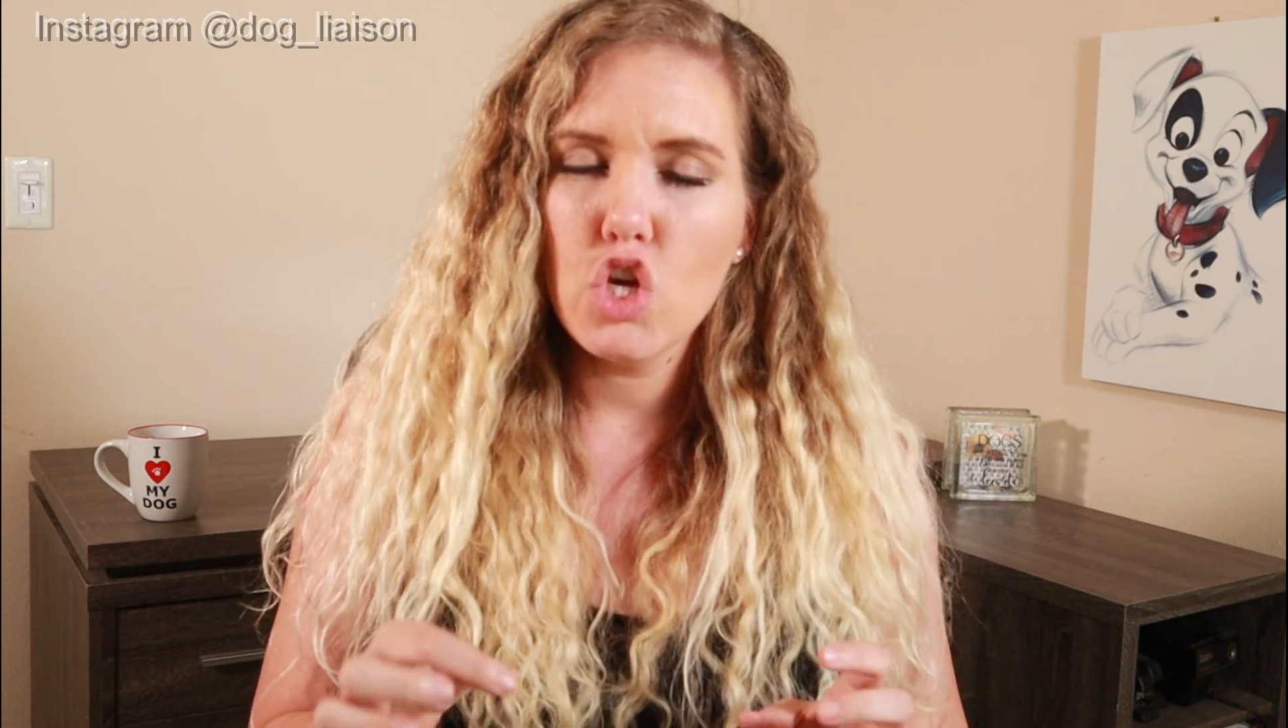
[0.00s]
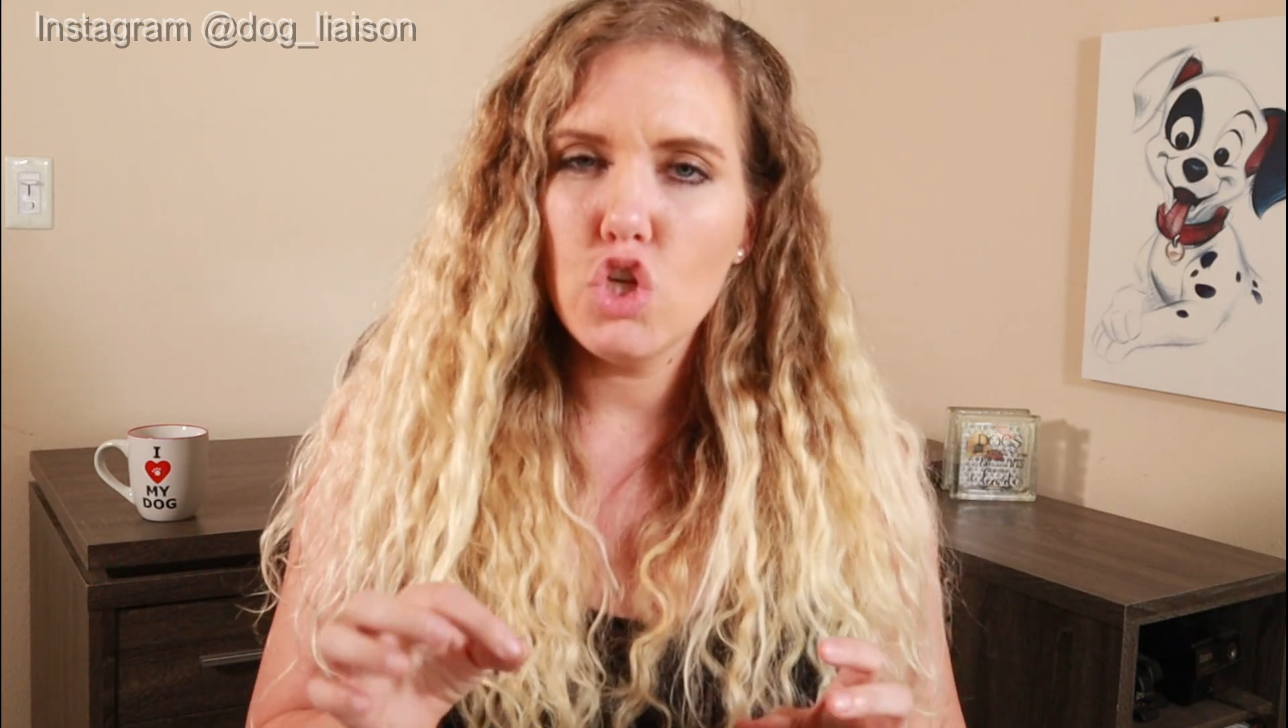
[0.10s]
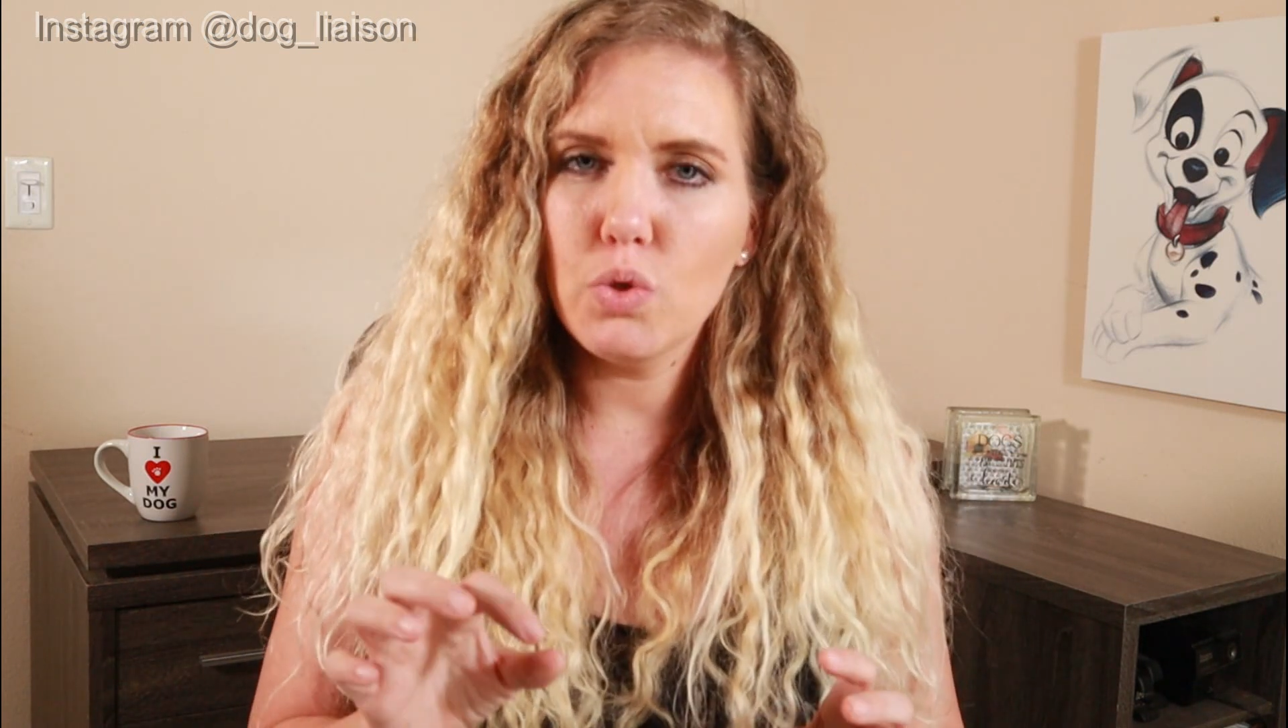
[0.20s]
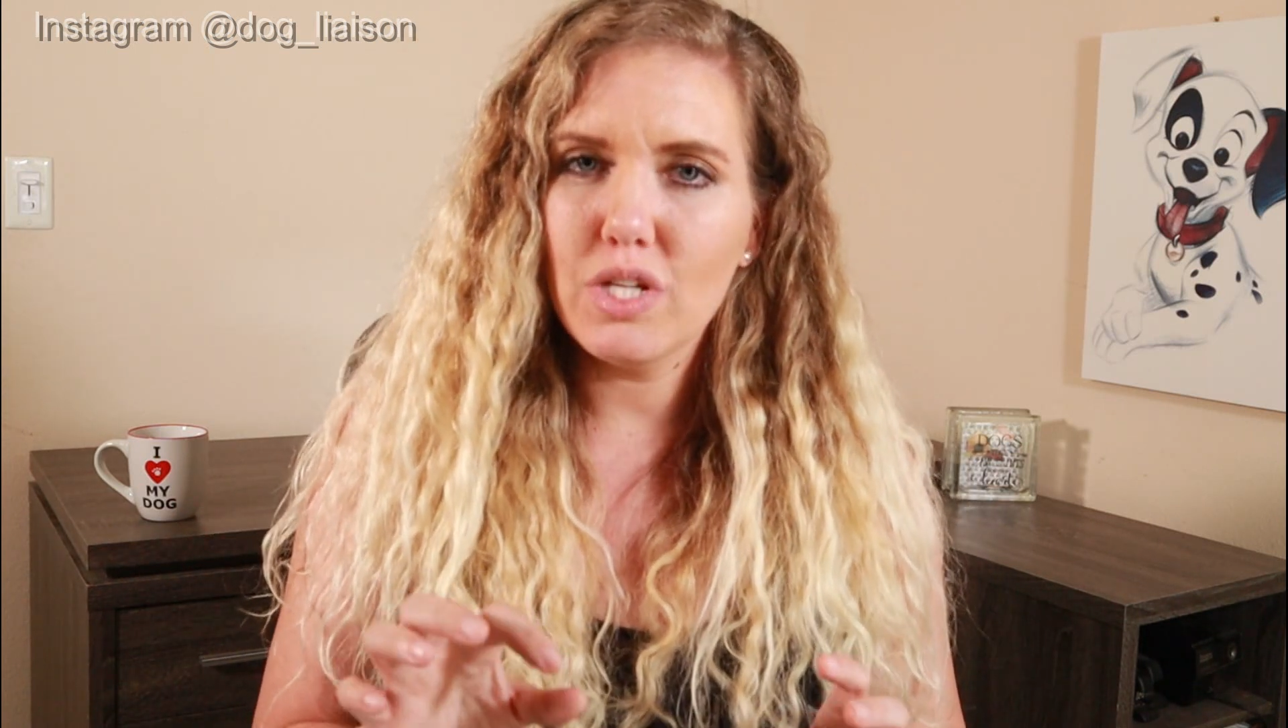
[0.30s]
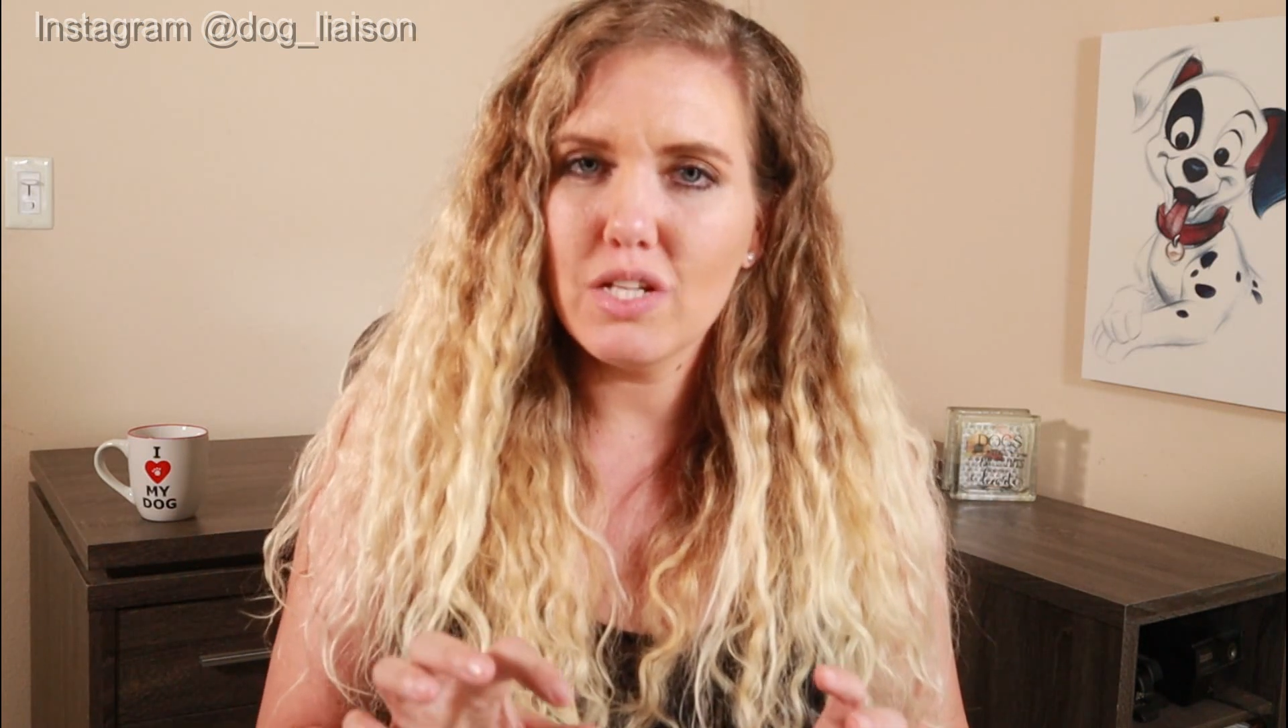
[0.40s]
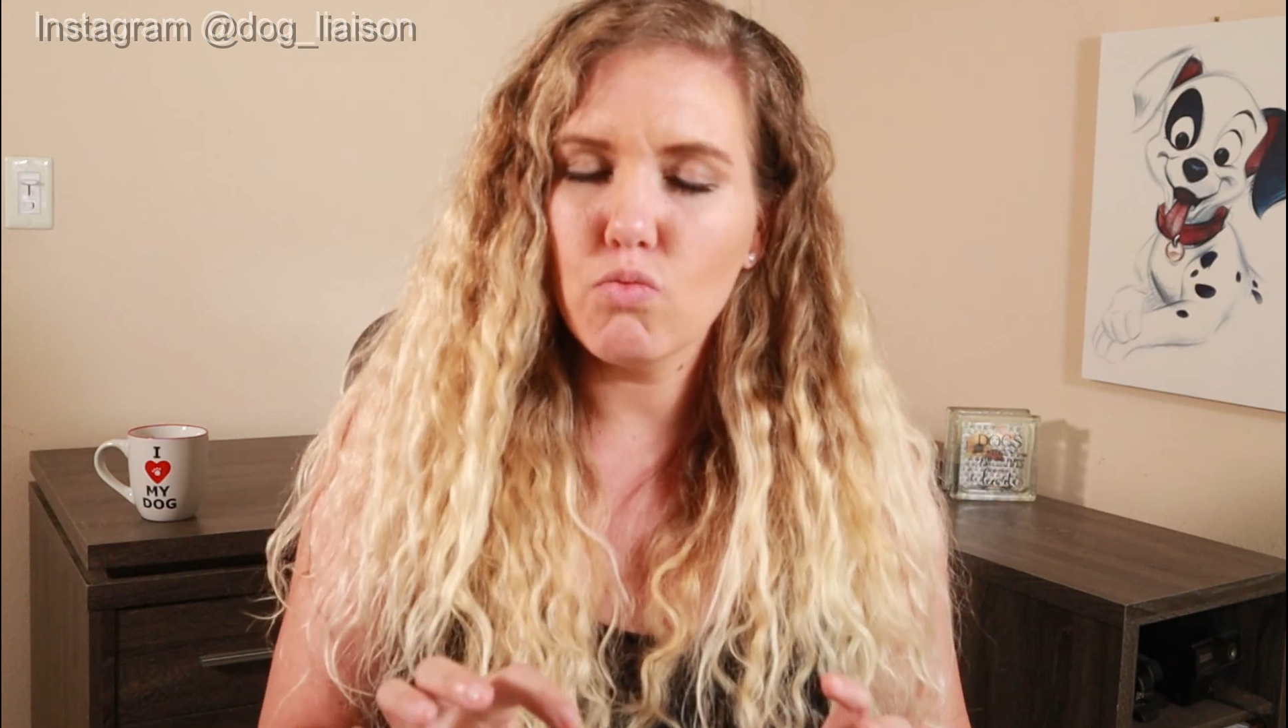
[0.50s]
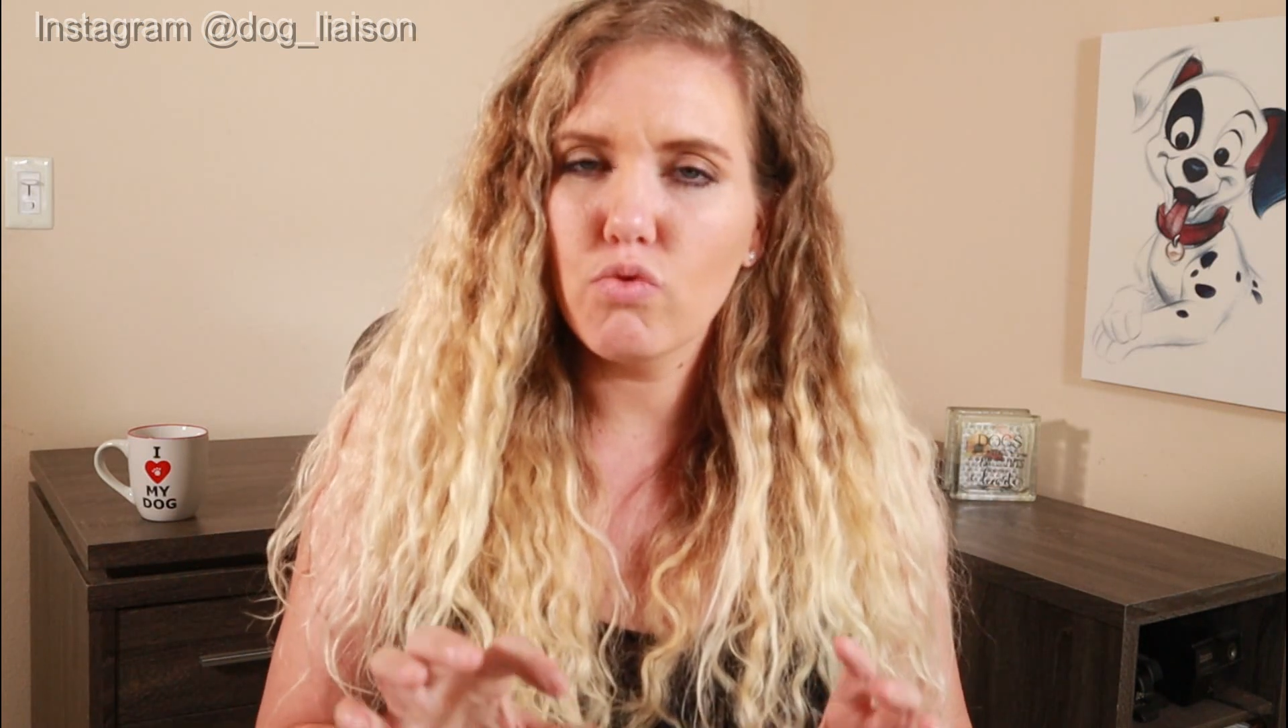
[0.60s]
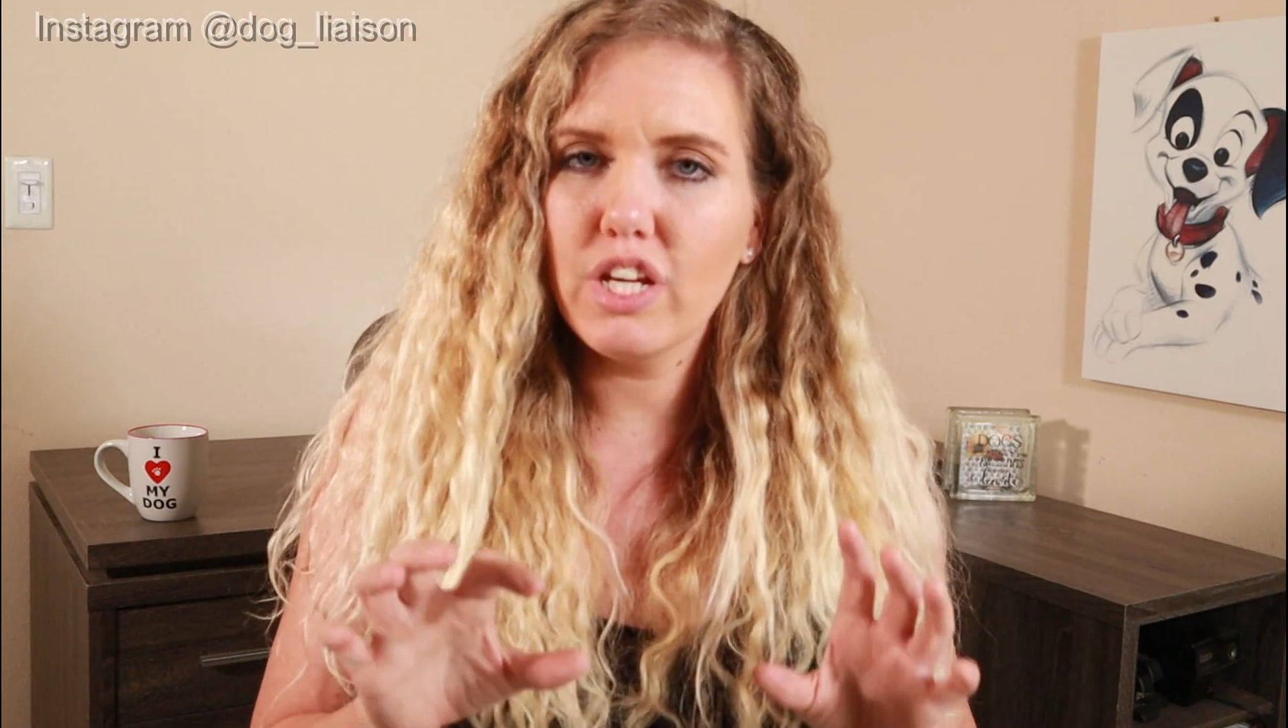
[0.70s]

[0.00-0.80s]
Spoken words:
You can